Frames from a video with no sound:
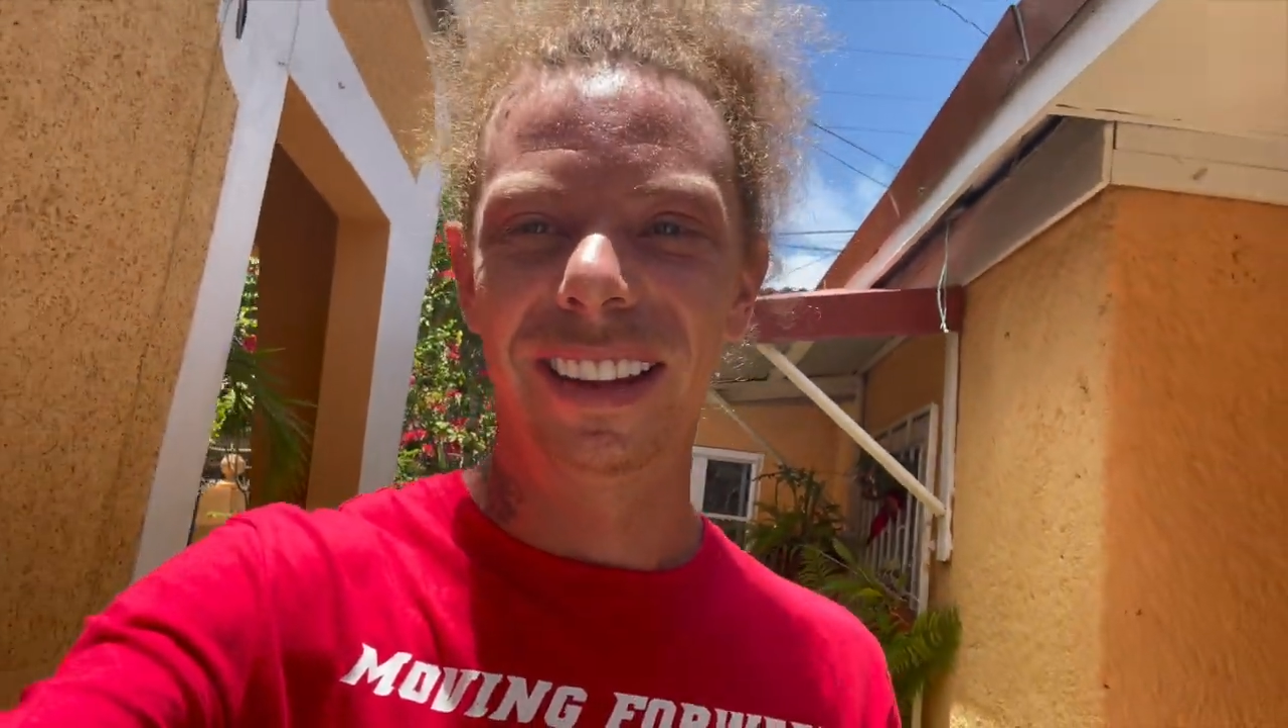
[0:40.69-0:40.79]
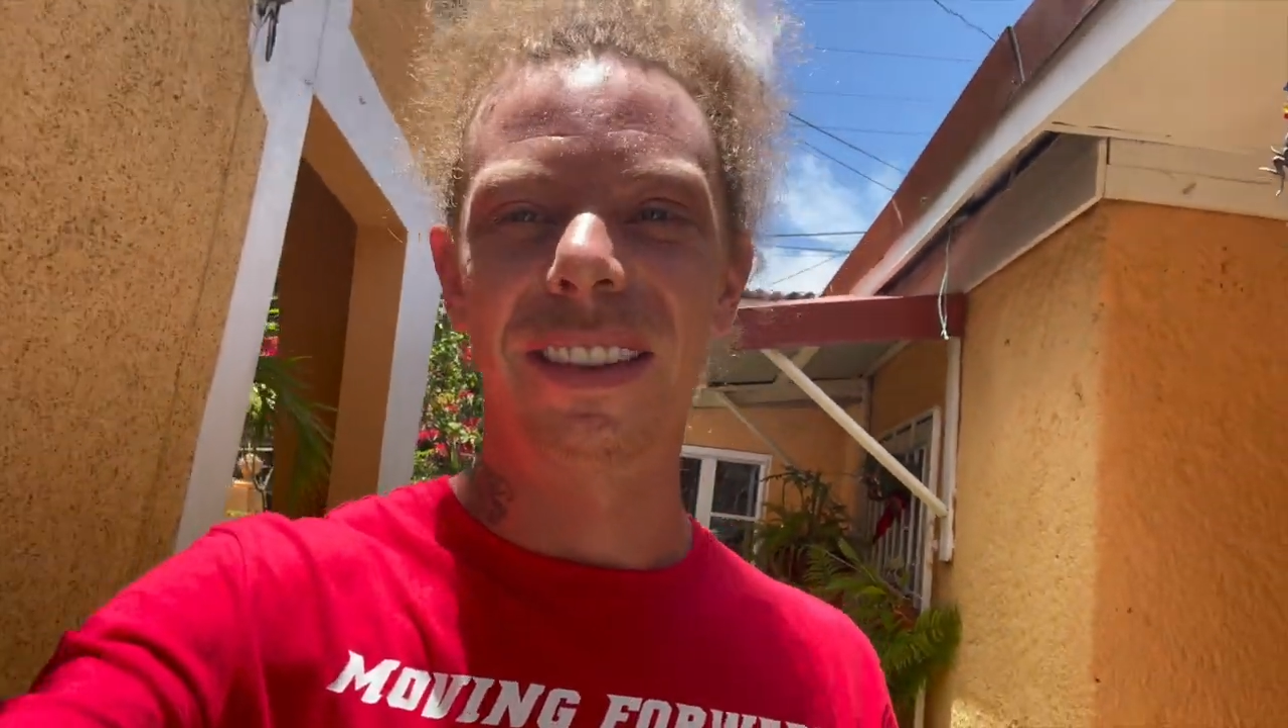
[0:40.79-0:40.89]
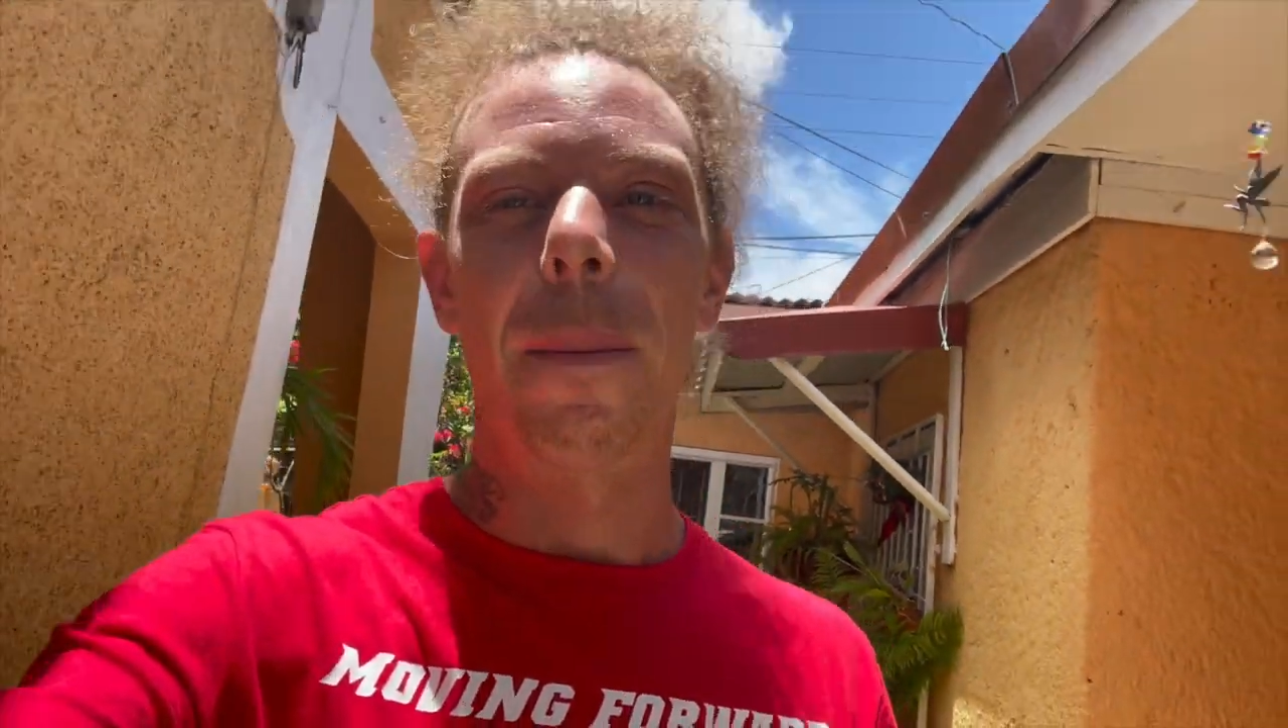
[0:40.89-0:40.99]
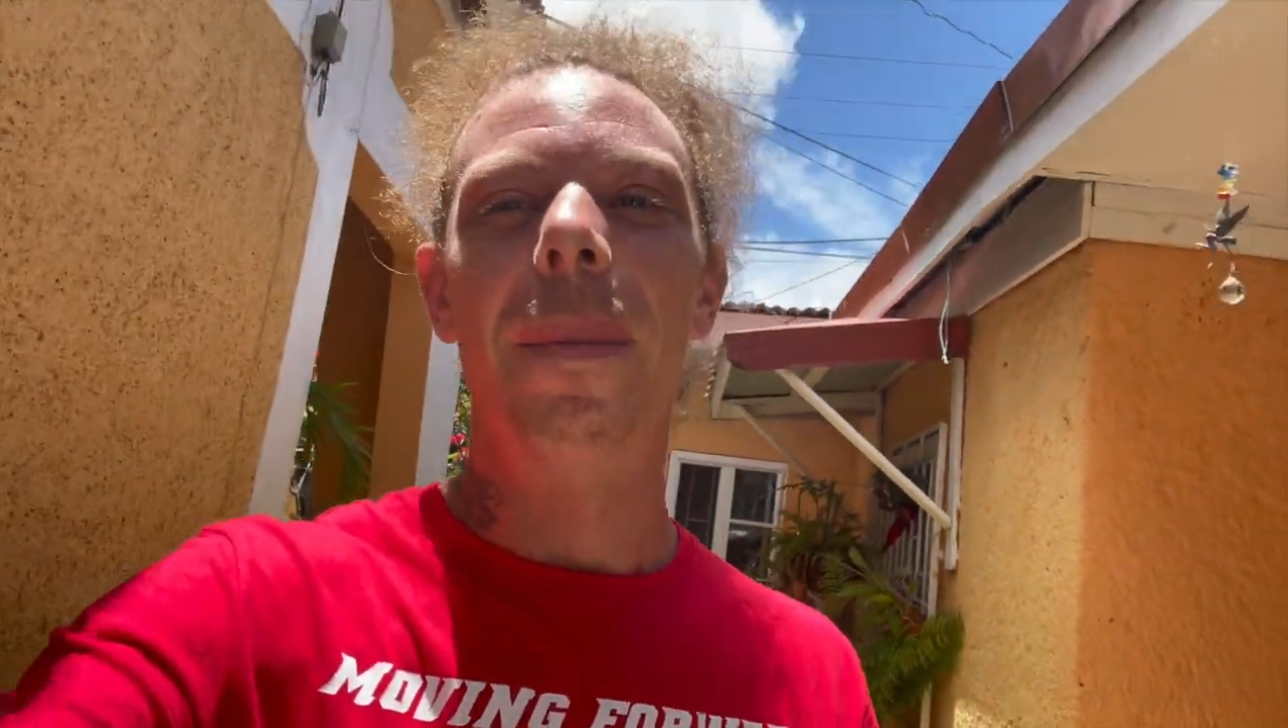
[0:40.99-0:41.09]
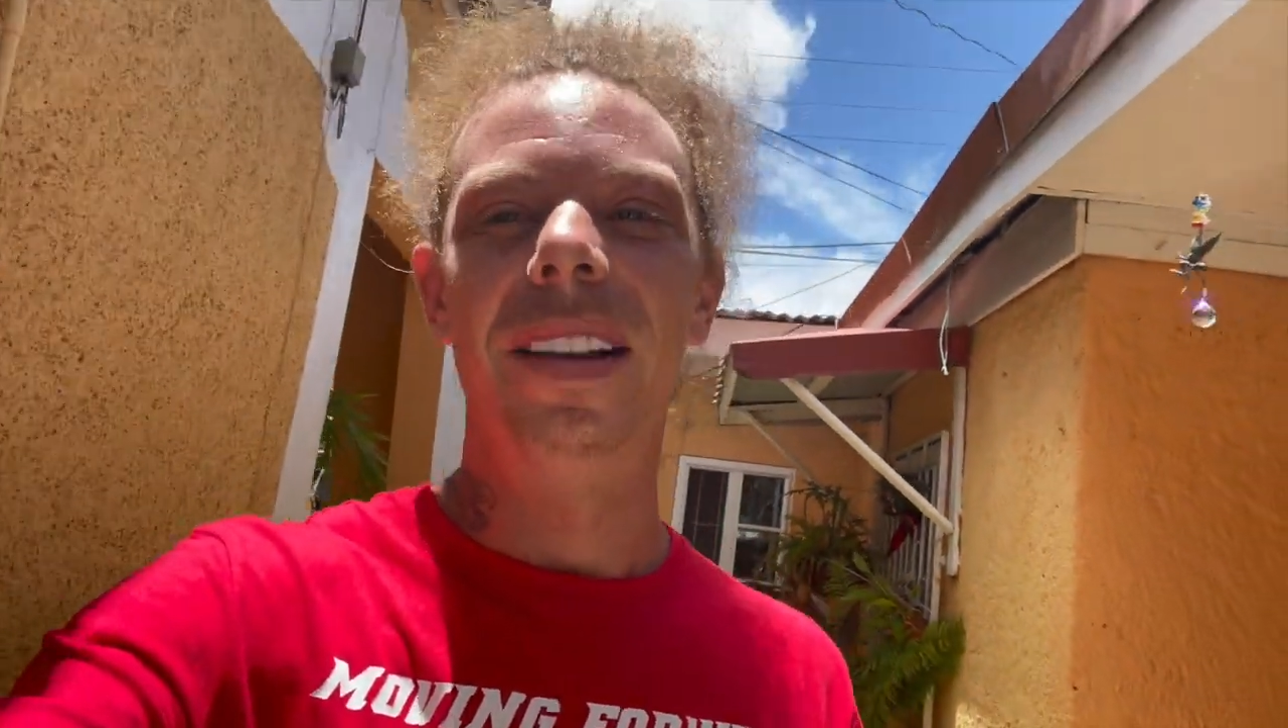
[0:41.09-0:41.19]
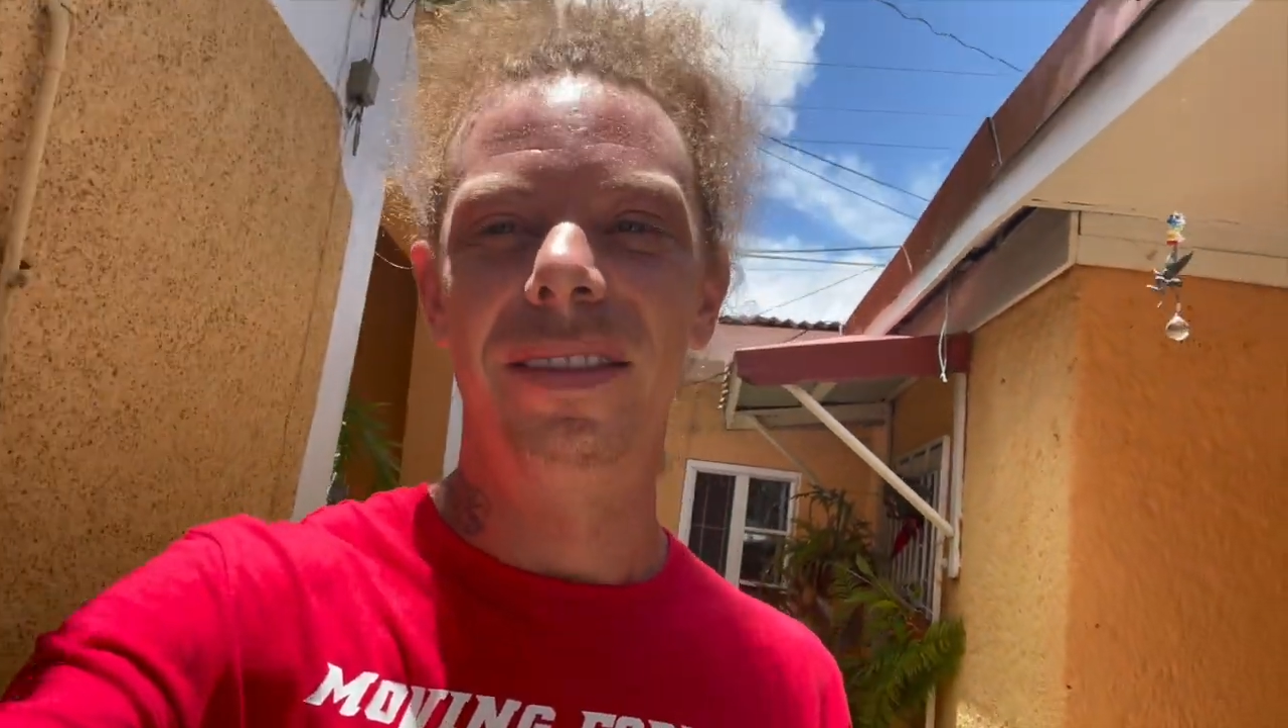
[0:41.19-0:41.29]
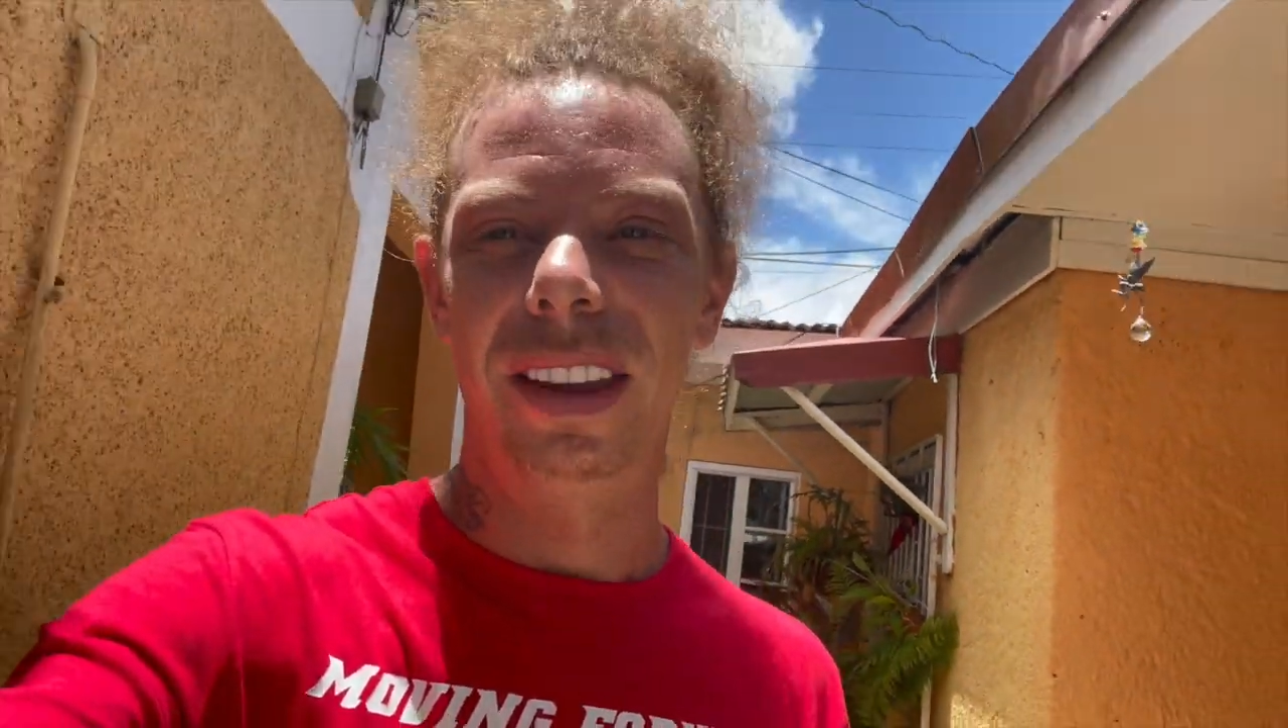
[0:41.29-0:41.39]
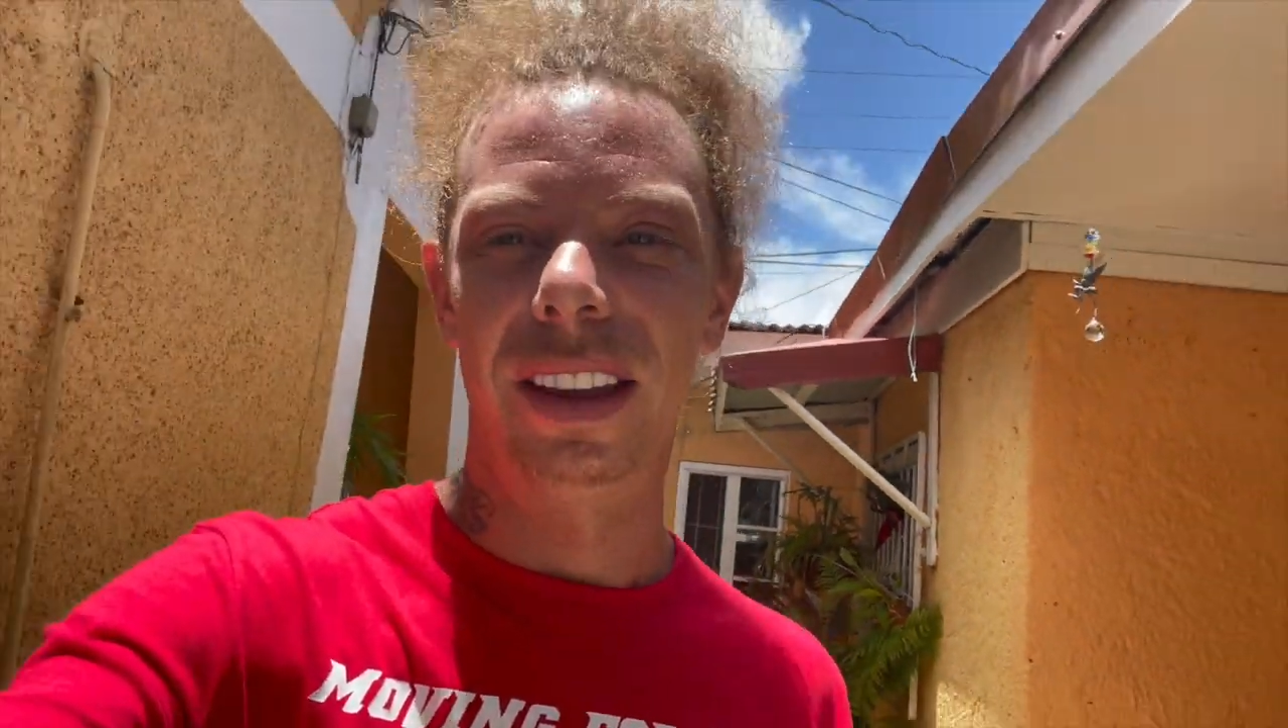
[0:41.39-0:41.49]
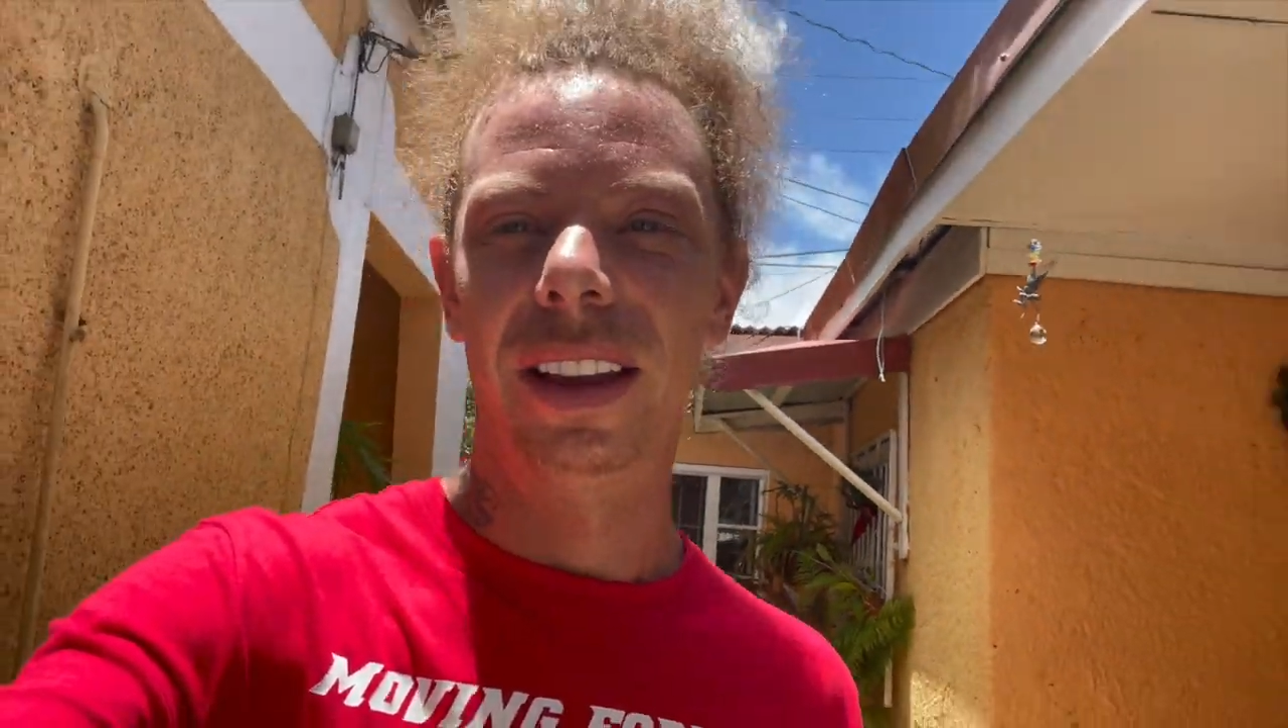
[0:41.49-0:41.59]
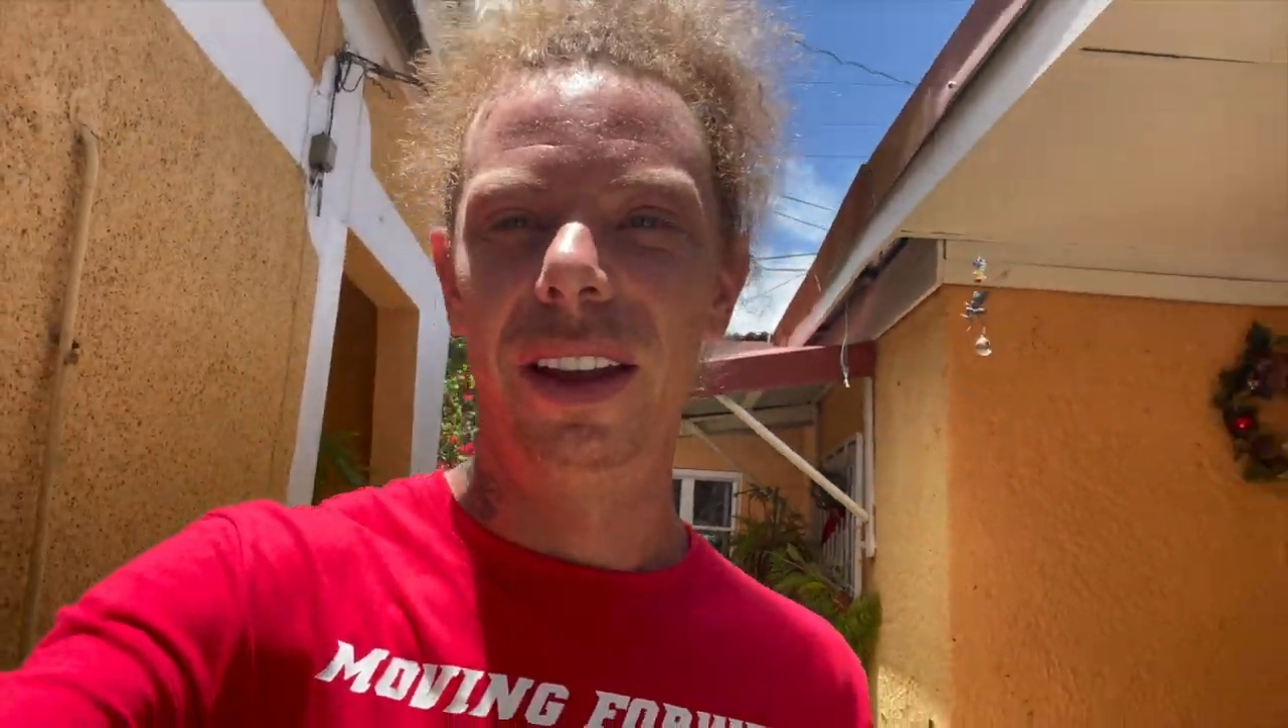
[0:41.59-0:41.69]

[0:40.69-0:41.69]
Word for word: some mad thing.